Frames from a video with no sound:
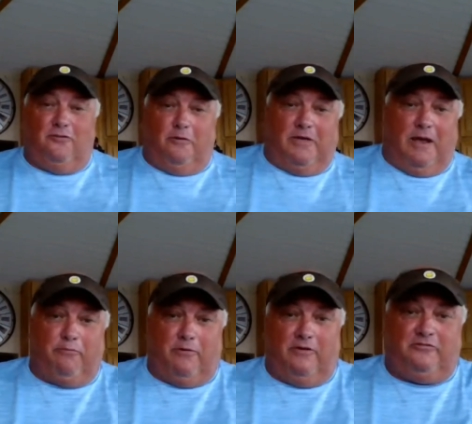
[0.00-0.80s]
normally I'm
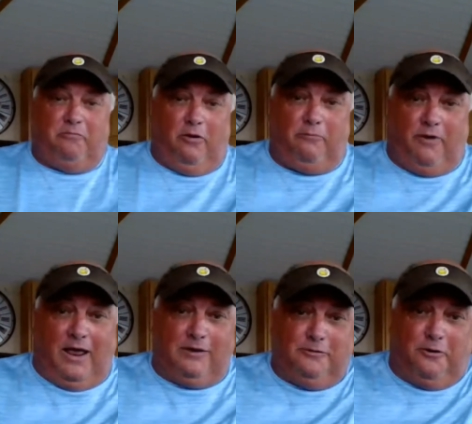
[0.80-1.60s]
pretty spoiled
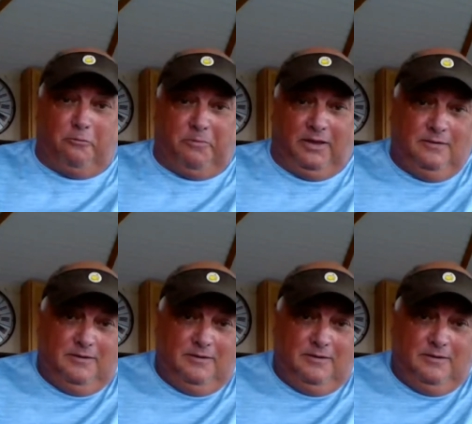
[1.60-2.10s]
brat. You know me.